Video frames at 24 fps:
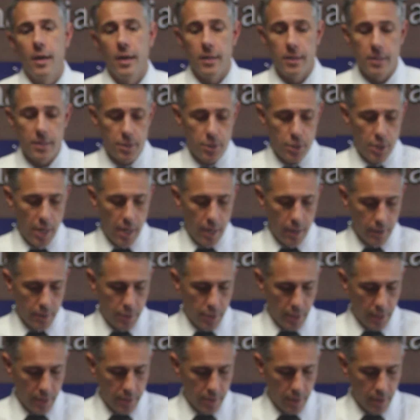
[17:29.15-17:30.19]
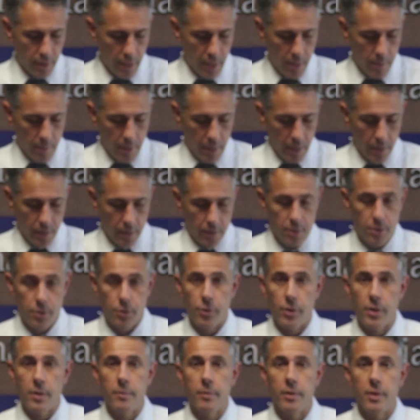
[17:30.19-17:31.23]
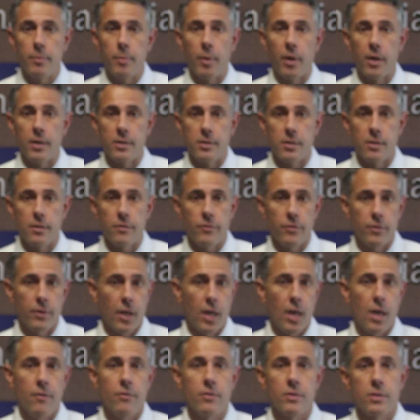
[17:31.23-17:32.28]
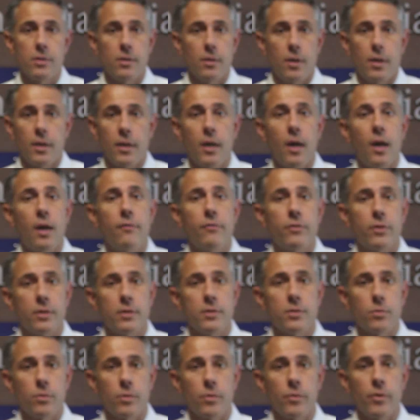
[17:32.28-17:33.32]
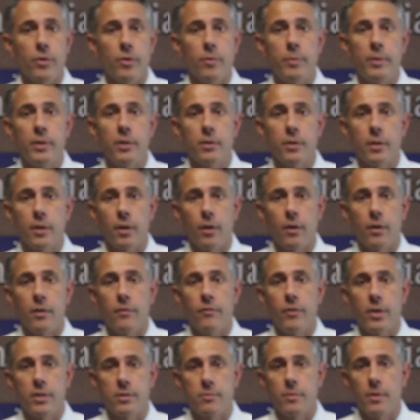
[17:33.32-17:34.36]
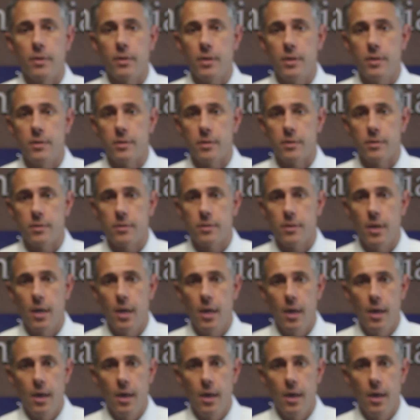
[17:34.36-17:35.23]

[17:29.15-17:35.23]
And these channel checks all came back extremely positive and gave us a lot of confidence when we were building our investment thesis.